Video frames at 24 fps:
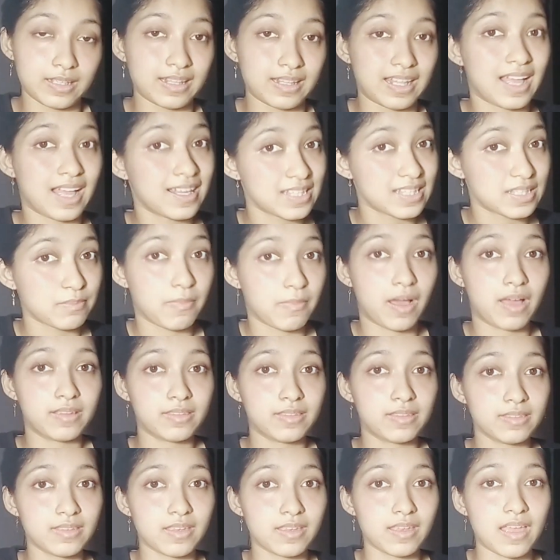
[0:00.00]
last
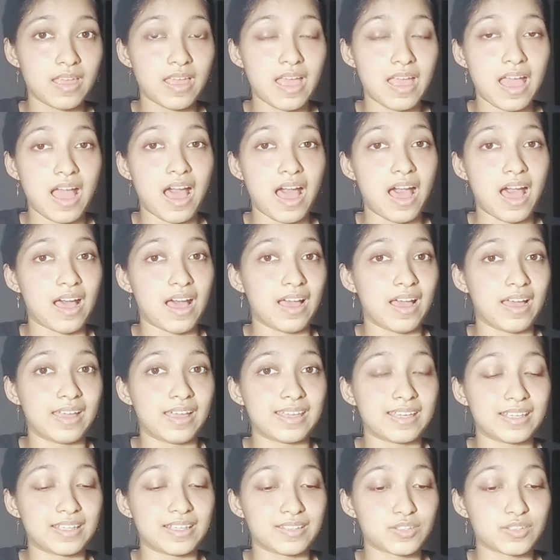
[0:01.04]
month
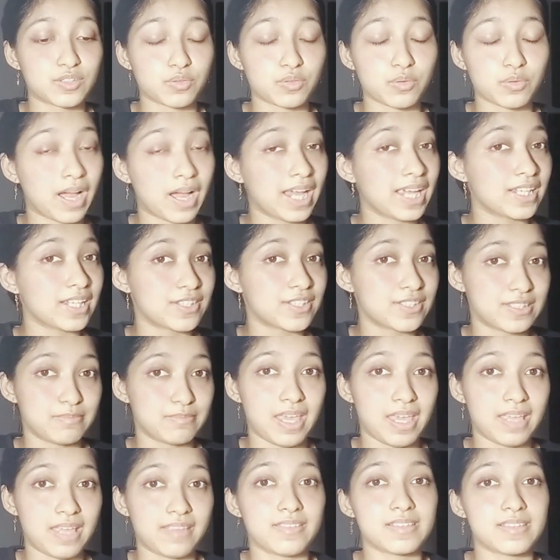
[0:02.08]
I tried to
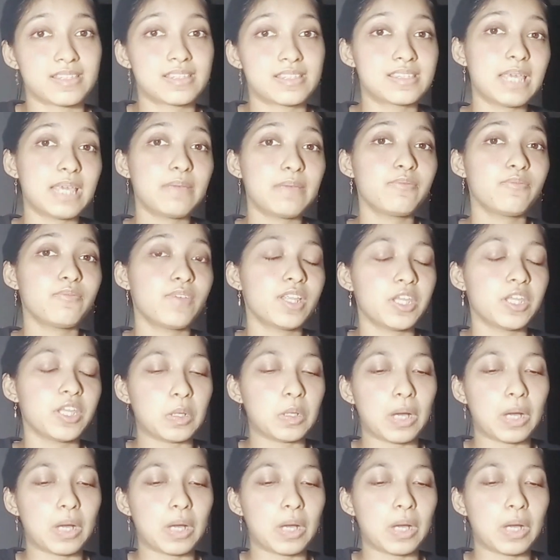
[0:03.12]
make the same video.